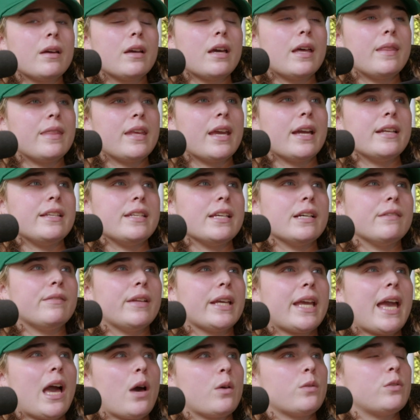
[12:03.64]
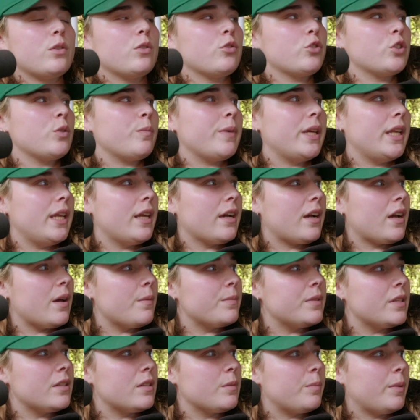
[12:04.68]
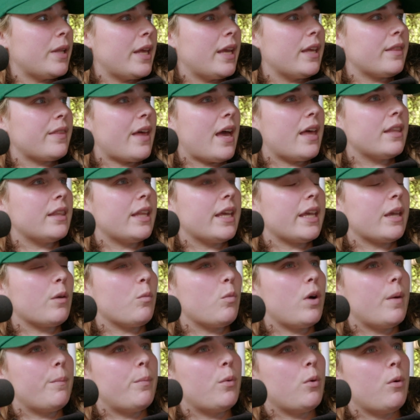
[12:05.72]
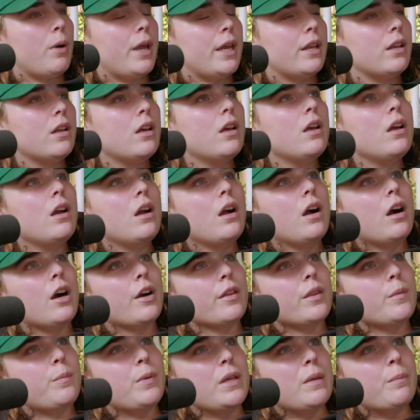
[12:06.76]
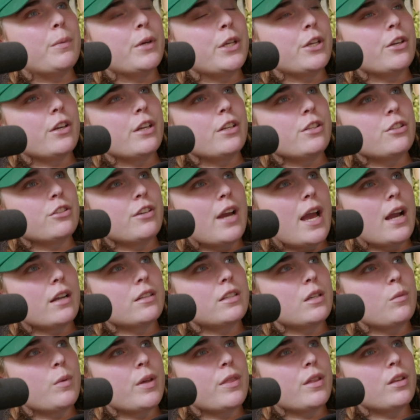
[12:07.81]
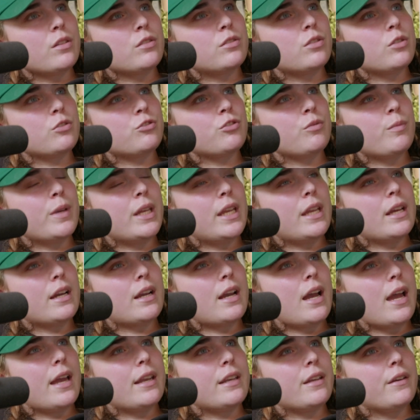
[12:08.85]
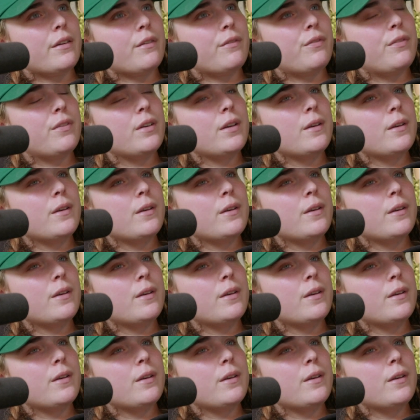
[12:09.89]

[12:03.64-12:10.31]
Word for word: and the idea of like how social media comes into play at that and like at what point are the people you're interacting with on social media kind of